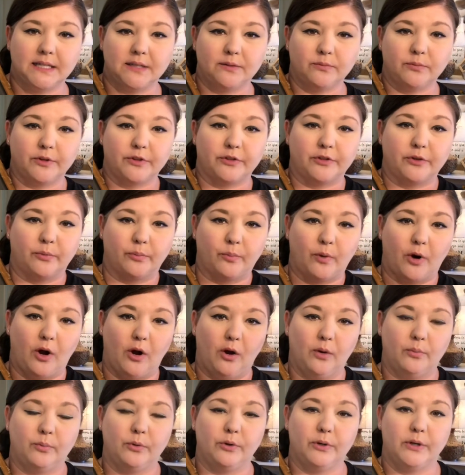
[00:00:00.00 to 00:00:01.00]
with the
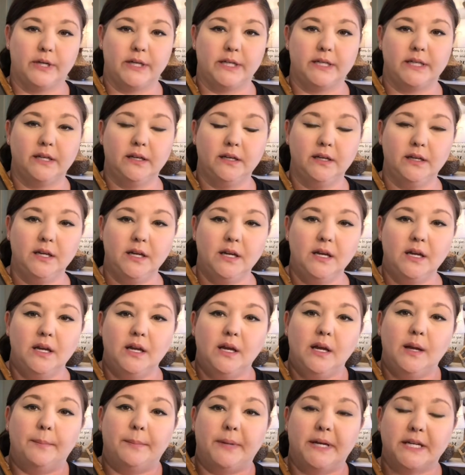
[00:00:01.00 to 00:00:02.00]
raw wood
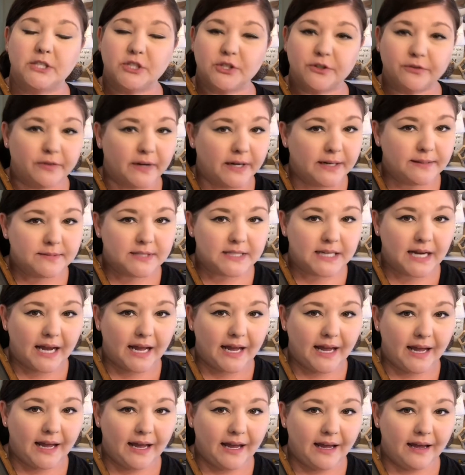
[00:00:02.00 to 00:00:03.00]
picture frames that I
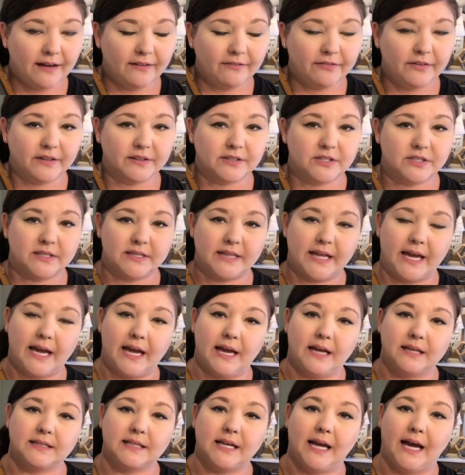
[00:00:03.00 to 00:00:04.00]
have
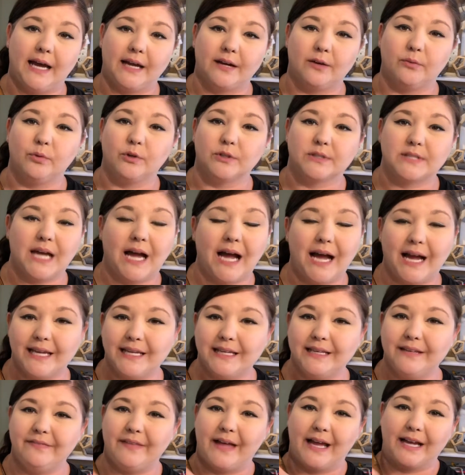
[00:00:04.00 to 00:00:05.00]
that kind of will tie
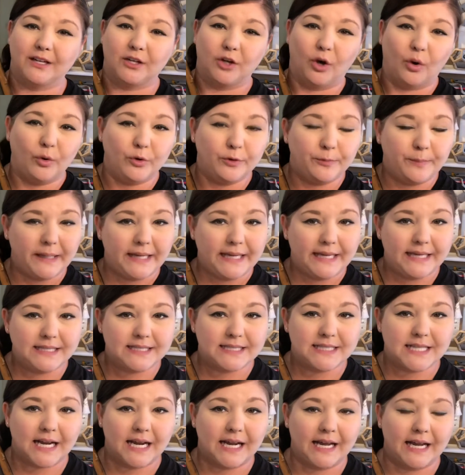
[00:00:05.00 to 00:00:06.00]
in that gold piece
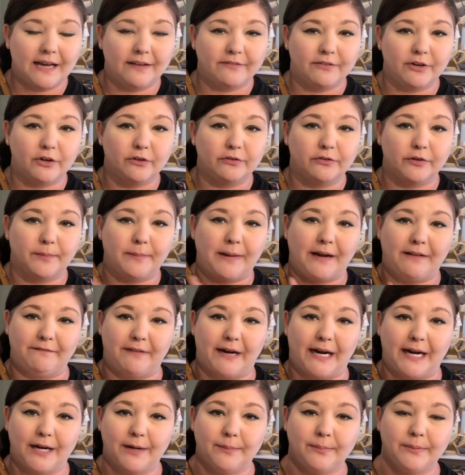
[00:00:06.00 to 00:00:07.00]
that I have over my
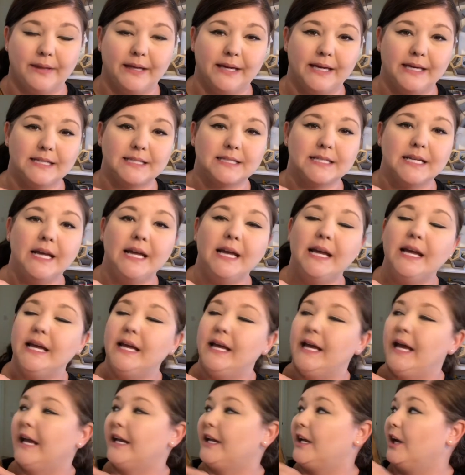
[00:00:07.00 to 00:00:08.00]
fireplace
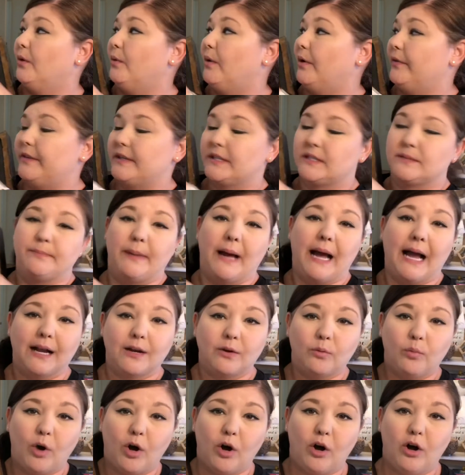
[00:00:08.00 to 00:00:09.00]
and go on this
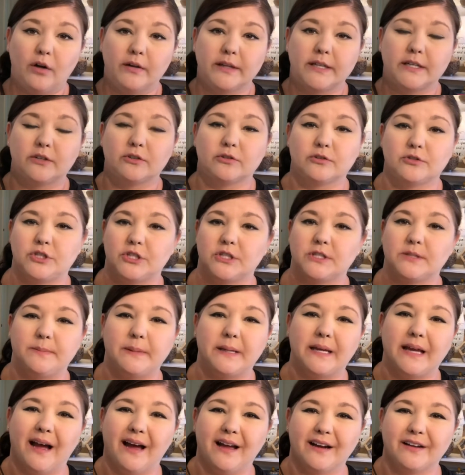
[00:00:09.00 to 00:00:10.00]
back wall, and it'll just
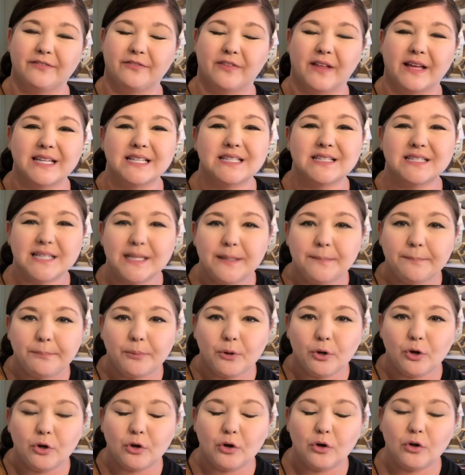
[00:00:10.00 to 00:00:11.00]
be kind of like
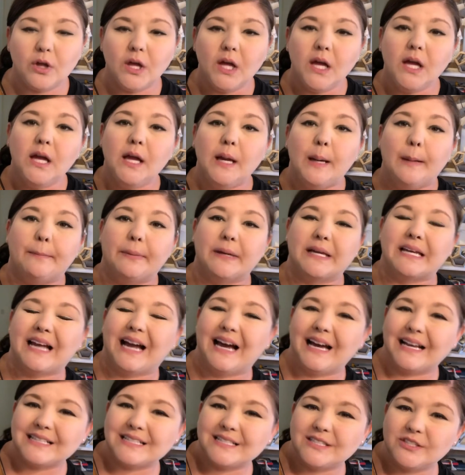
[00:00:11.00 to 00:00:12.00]
simple, but
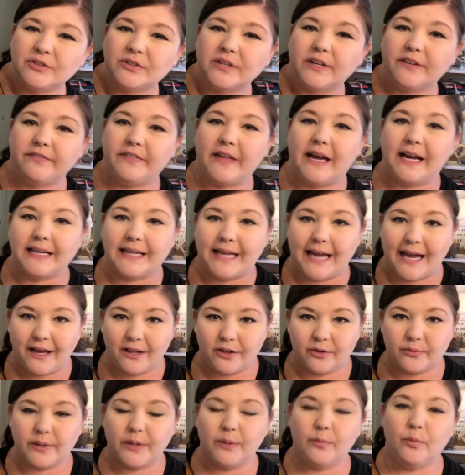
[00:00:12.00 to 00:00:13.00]
kind of still give that
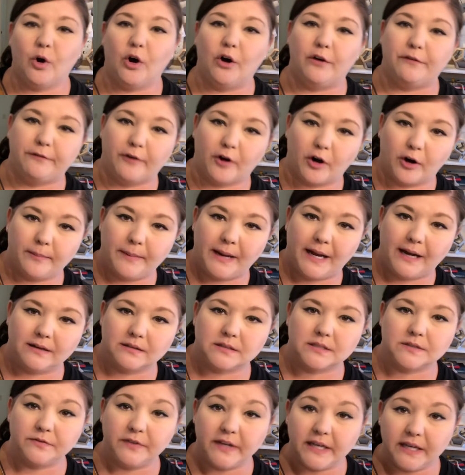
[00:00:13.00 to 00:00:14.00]
gallery wall
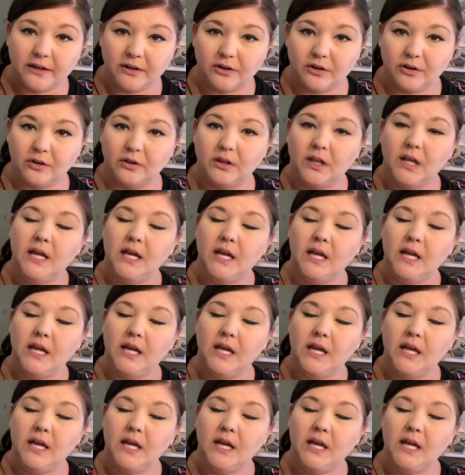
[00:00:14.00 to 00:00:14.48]
farmhouse feel